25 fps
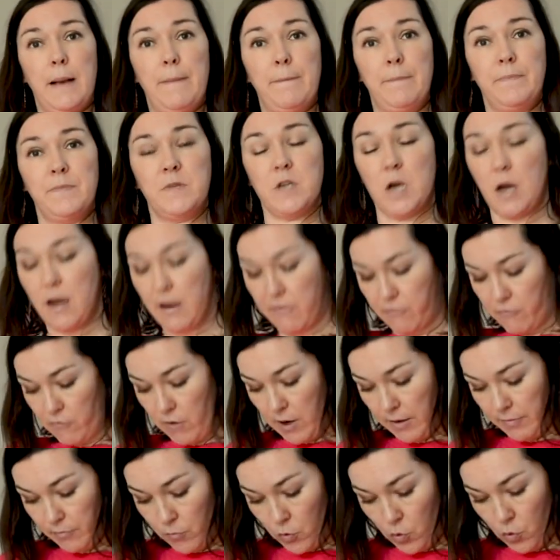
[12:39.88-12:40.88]

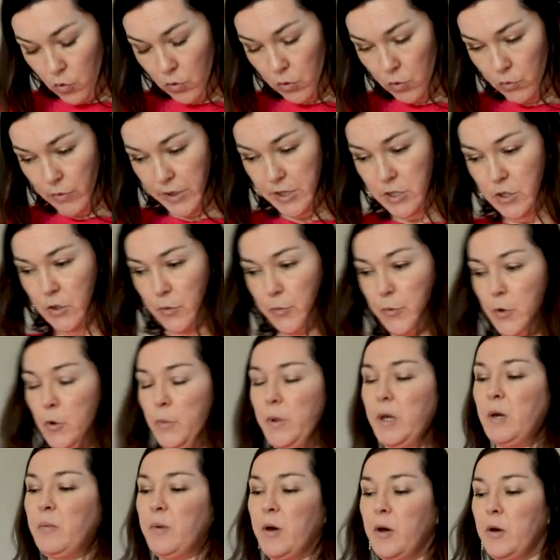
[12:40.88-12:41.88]
diaphragm all the way to the
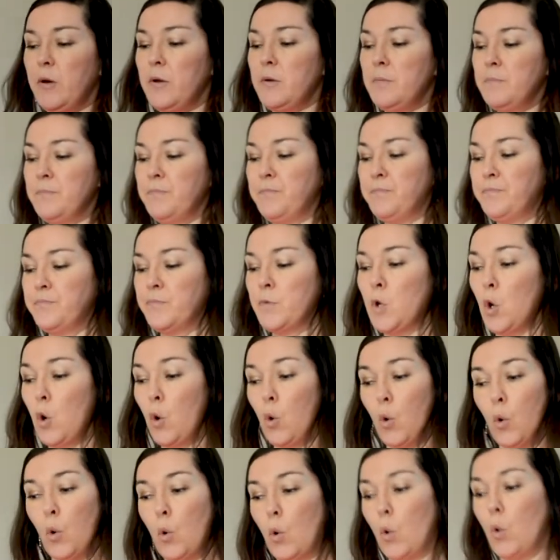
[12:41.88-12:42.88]
pubic bone,
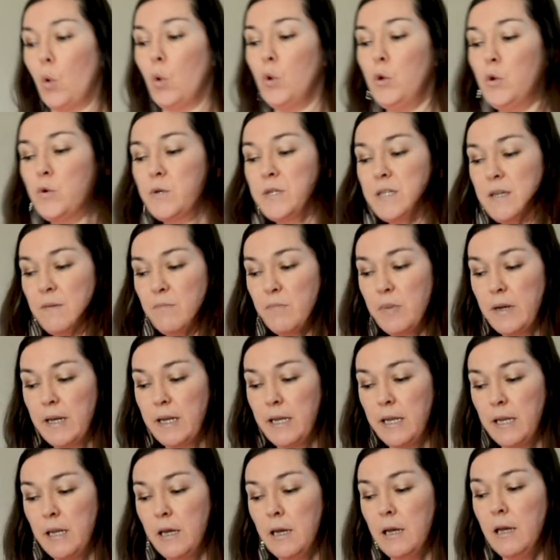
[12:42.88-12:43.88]
or you
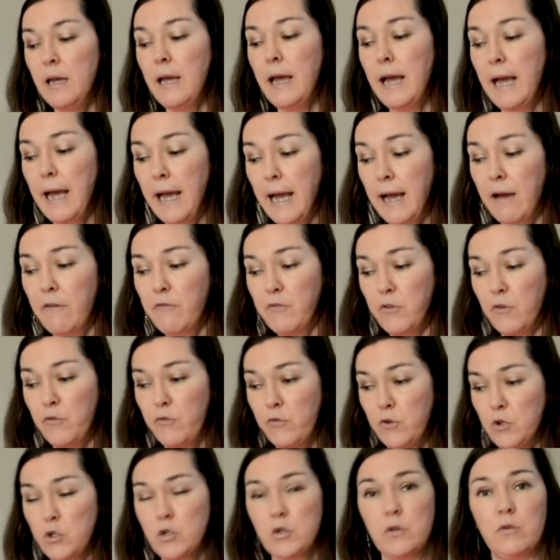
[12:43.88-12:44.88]
simply have the
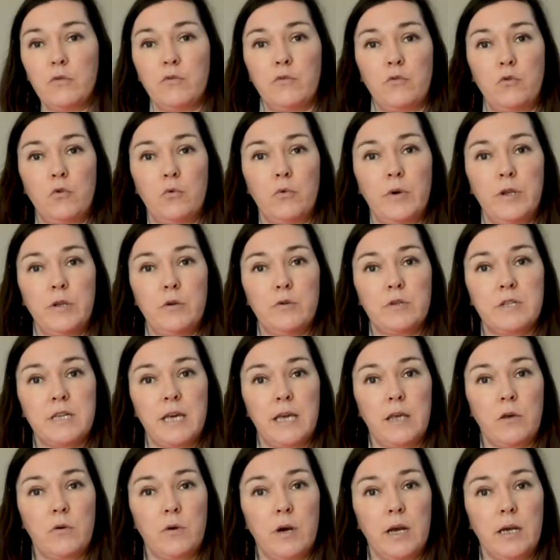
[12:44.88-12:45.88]
foot to the floor when you
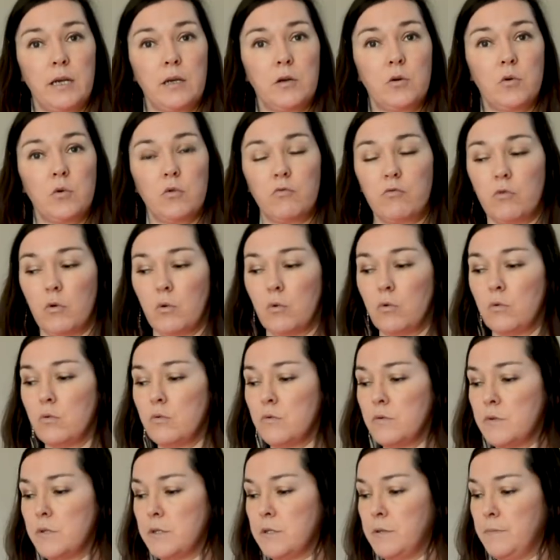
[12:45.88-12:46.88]
take your ankle
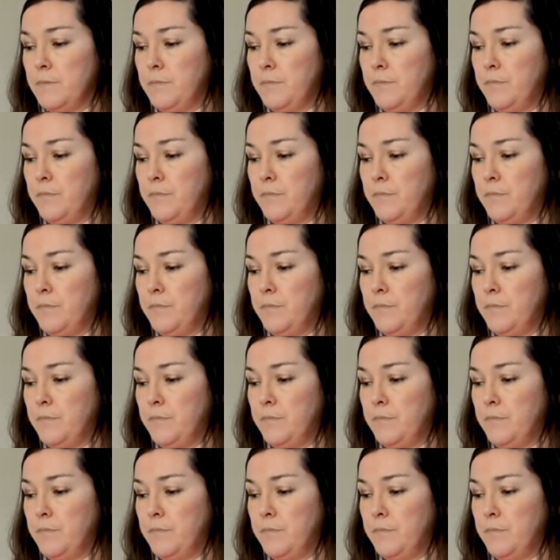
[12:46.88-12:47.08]
rolls,